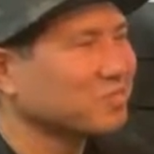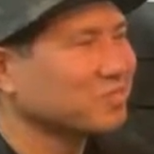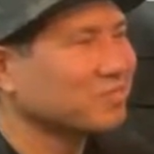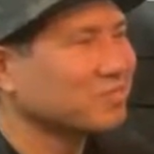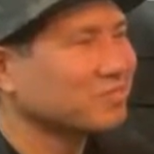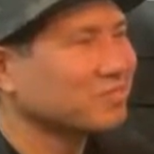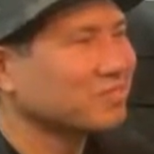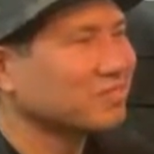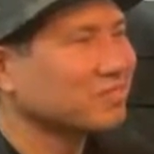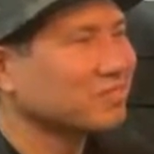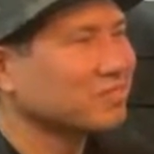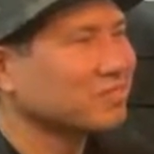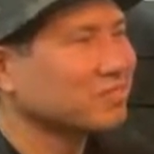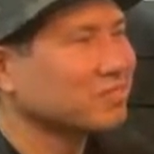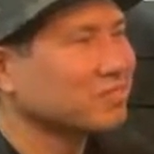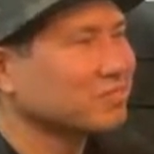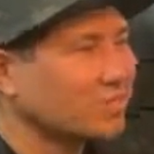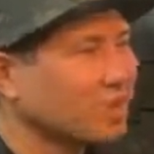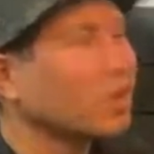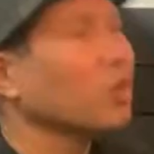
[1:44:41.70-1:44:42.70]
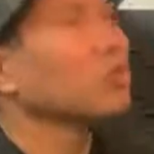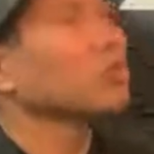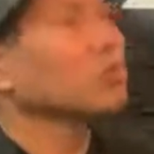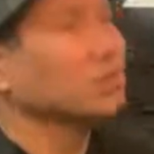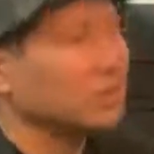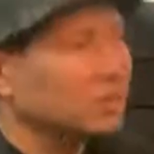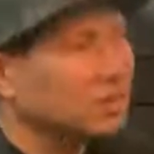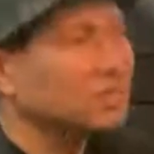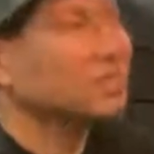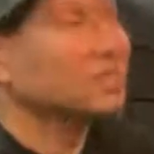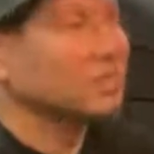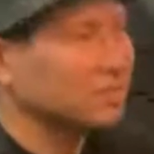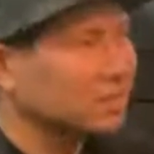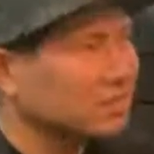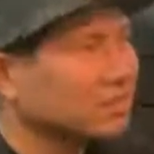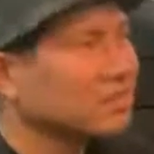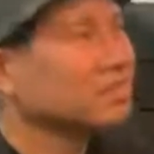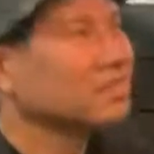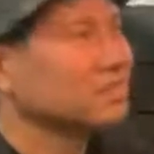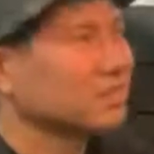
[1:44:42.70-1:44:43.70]
in Fiji, I fished off the beach
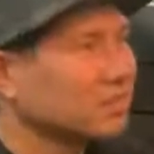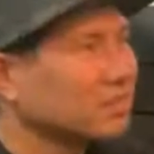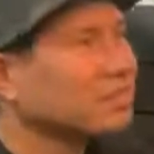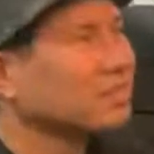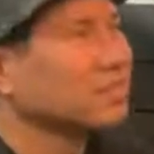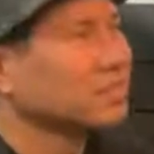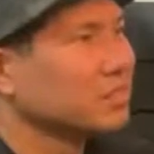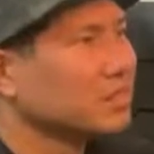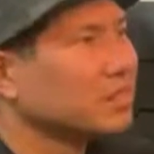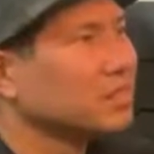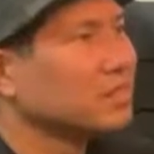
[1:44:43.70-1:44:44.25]
and caught them, and